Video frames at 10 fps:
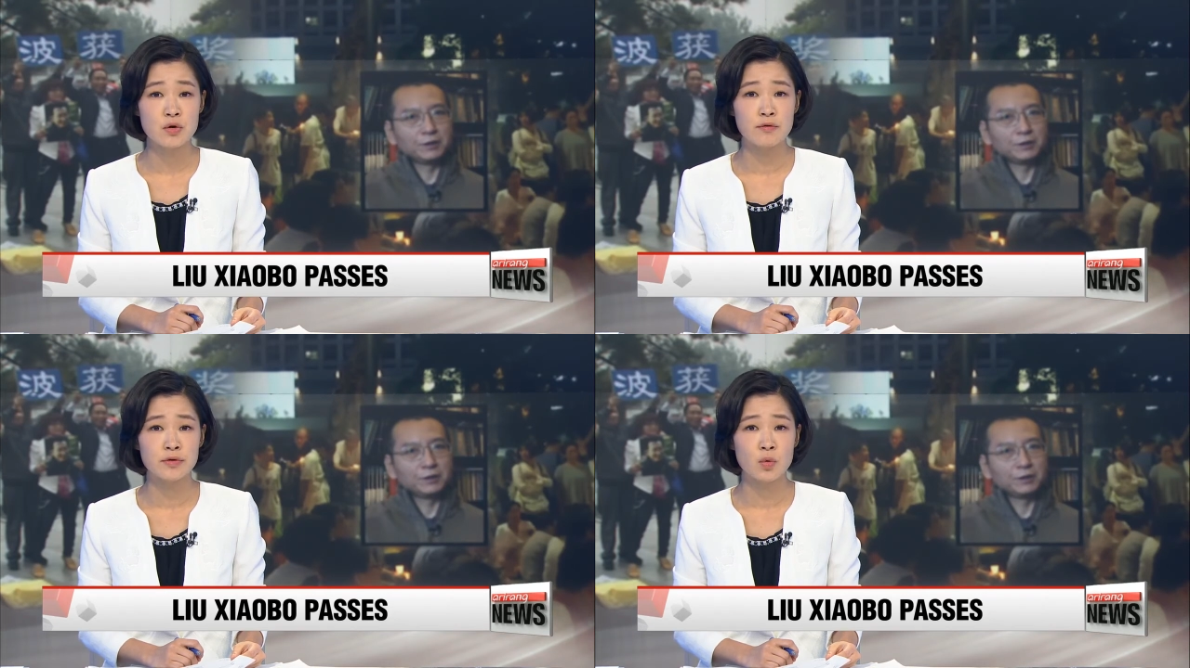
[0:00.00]

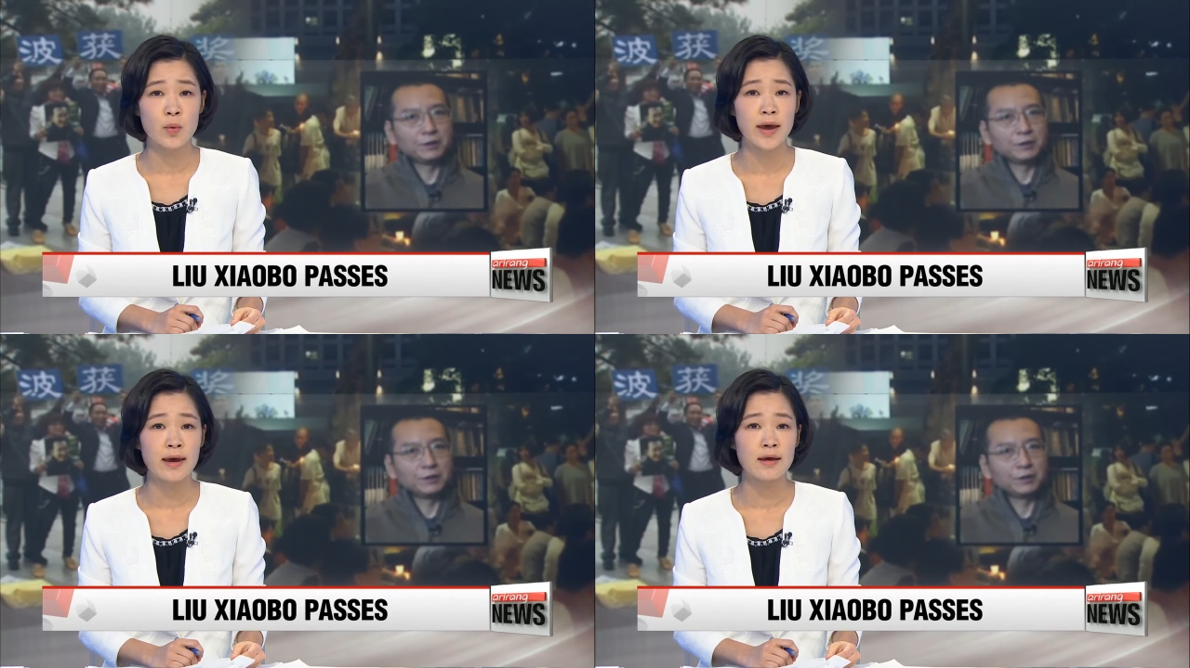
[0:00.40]
Speaker 1: over the
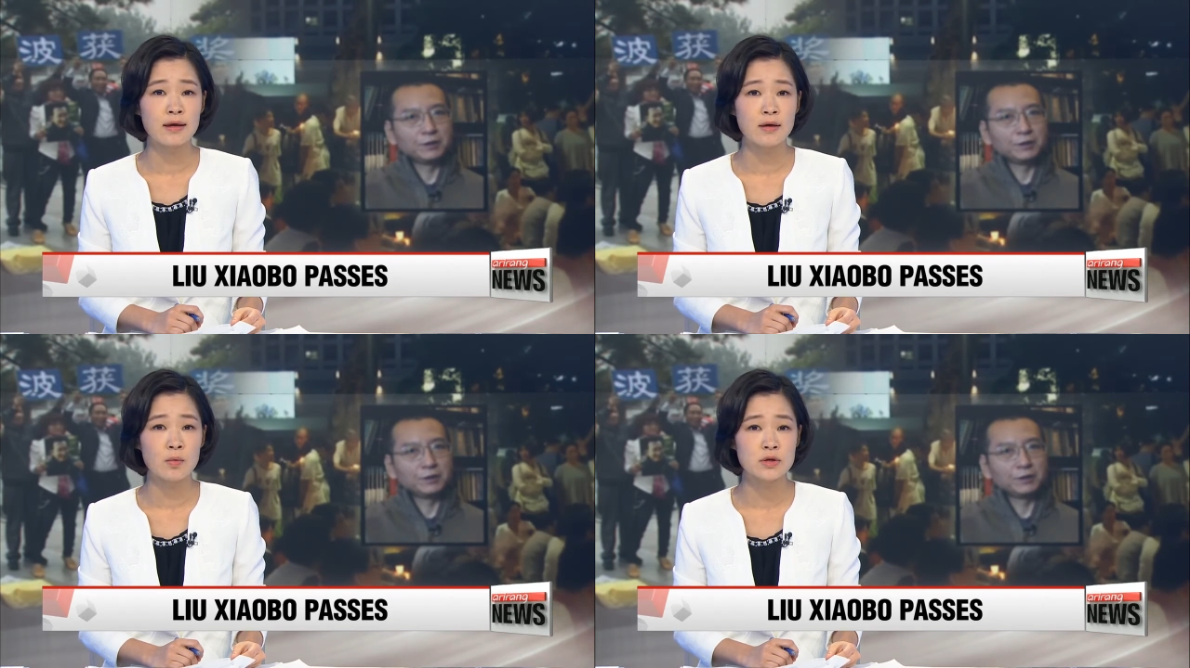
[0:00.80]
way
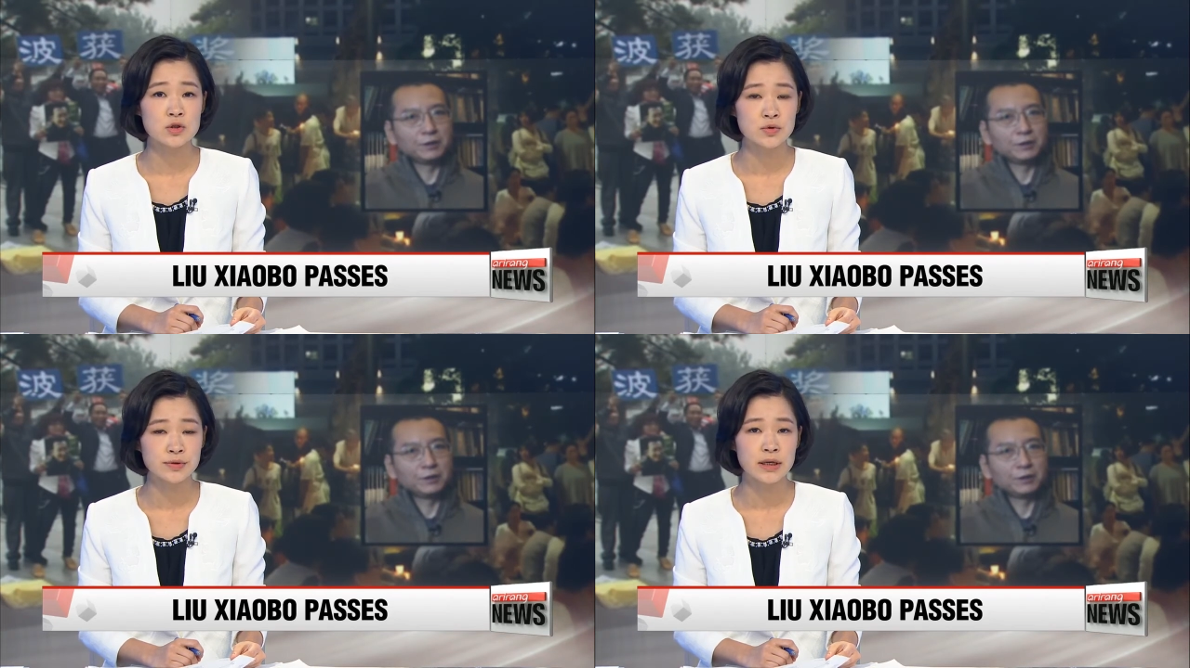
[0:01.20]
he was
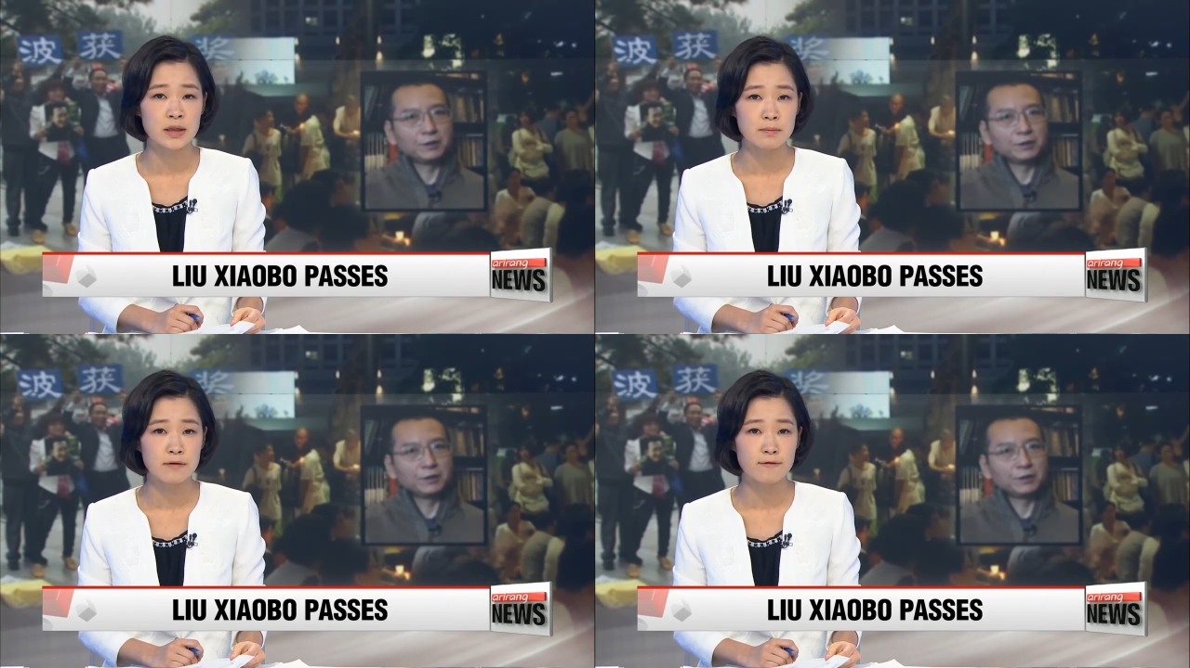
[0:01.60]

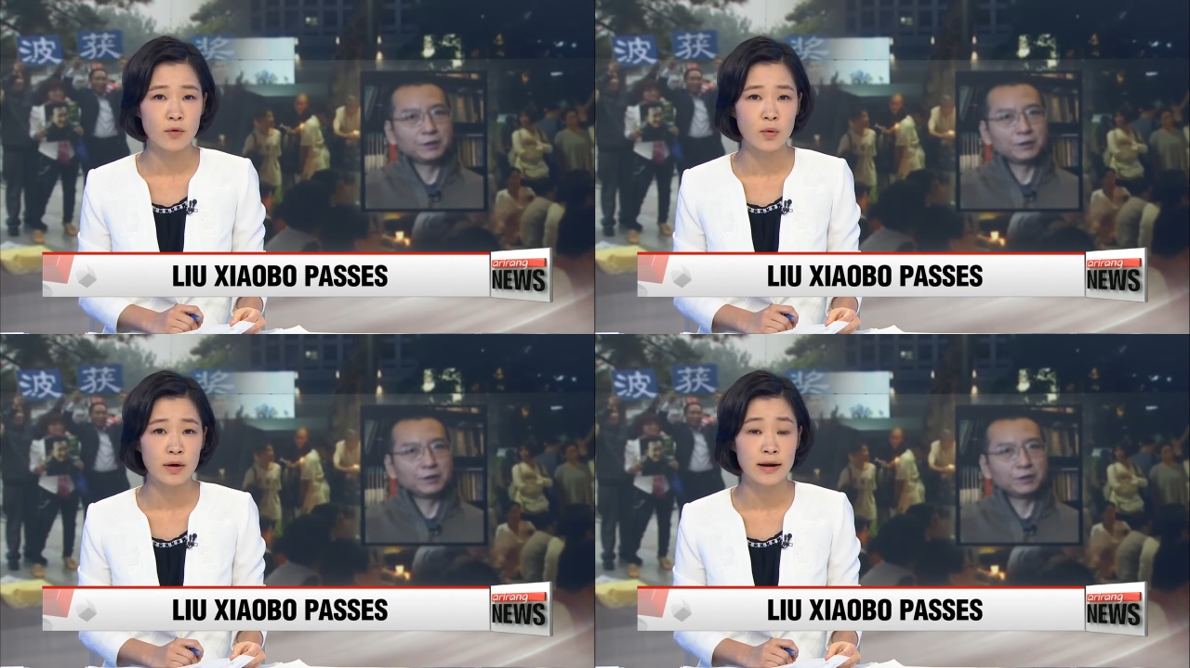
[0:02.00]
treated
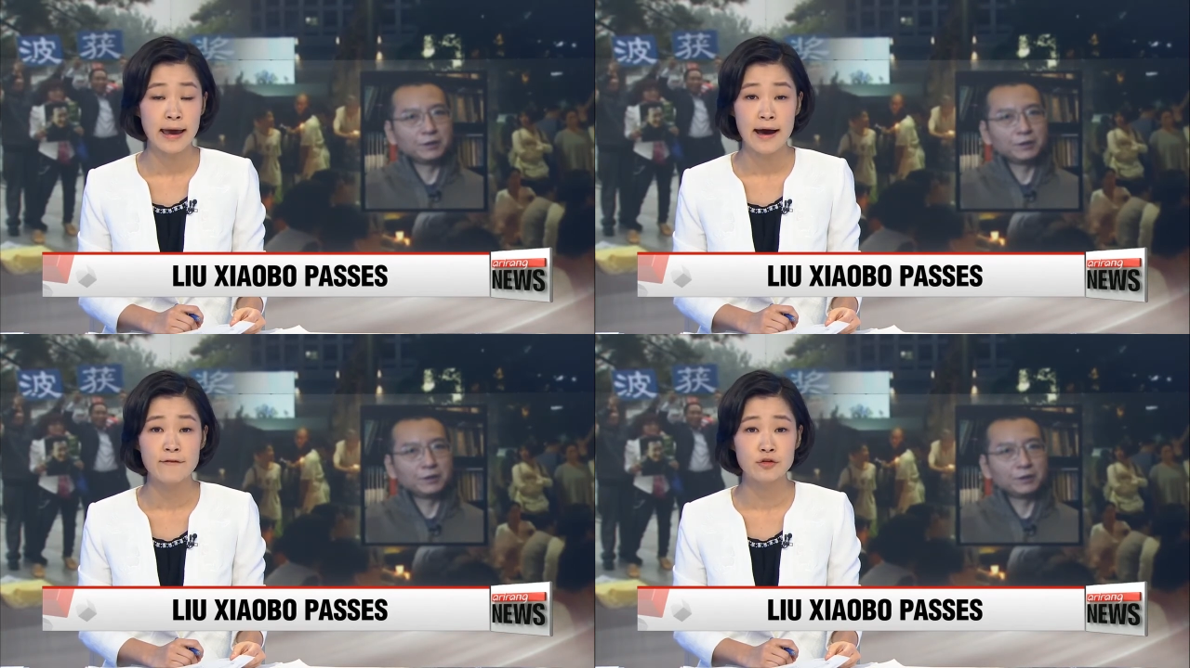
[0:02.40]
before and
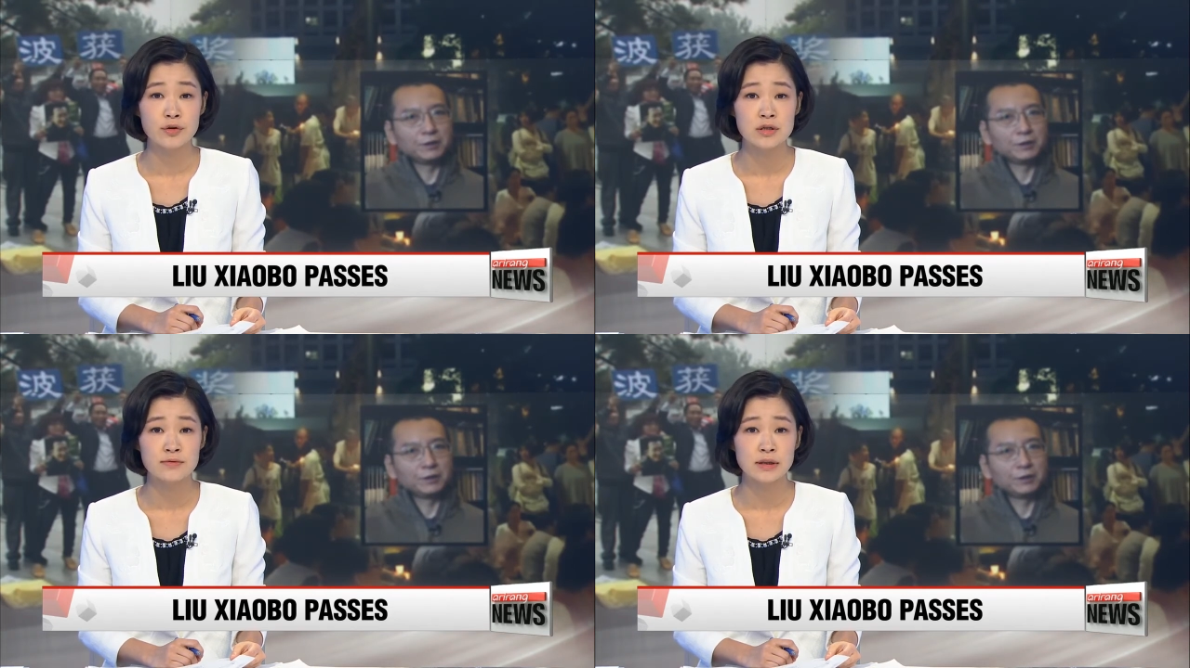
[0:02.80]
after
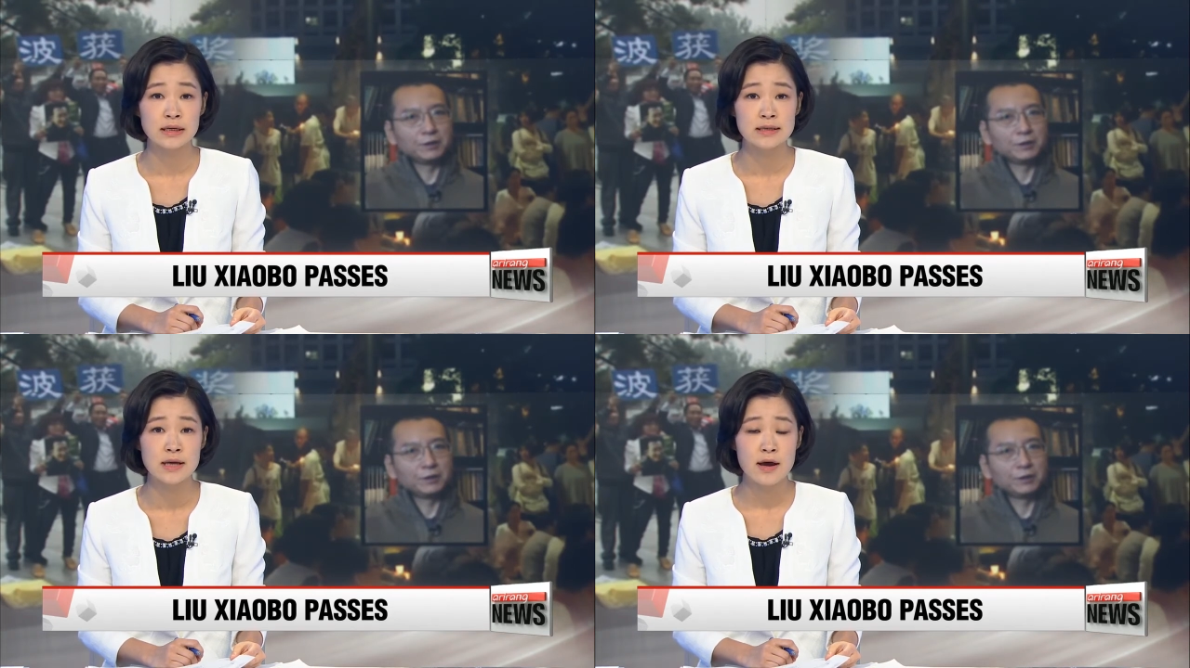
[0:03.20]
his
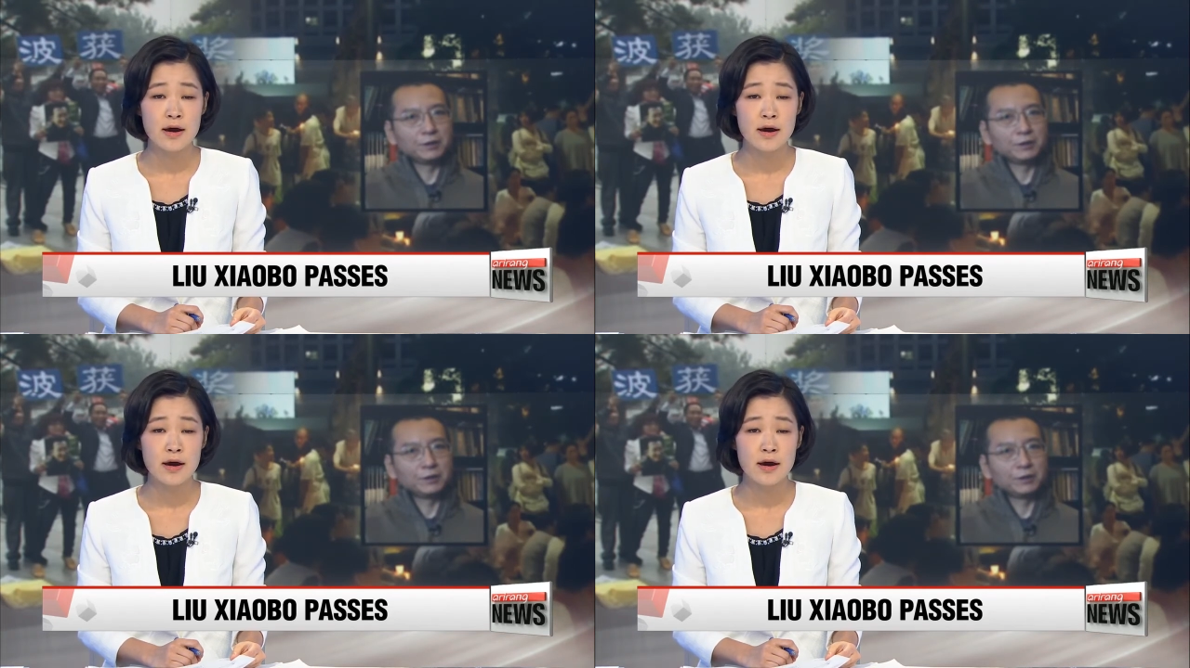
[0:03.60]
release